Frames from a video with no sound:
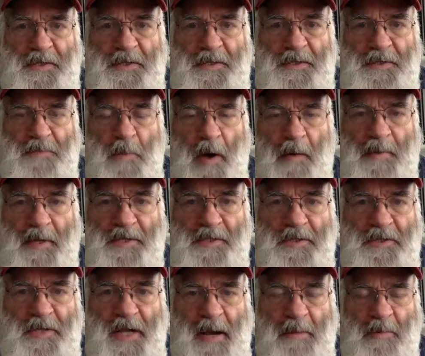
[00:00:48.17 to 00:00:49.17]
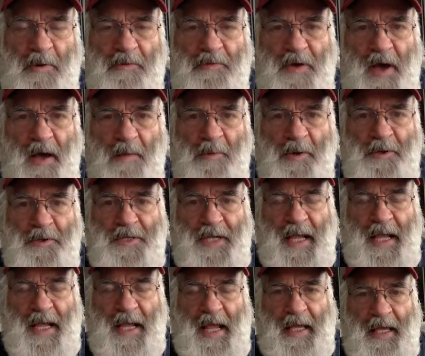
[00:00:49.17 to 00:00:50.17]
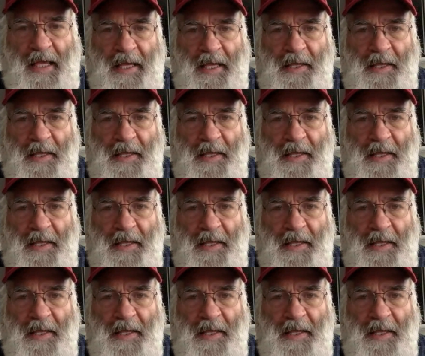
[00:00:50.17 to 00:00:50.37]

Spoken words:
Small Business Chamber of Commerce, Inc.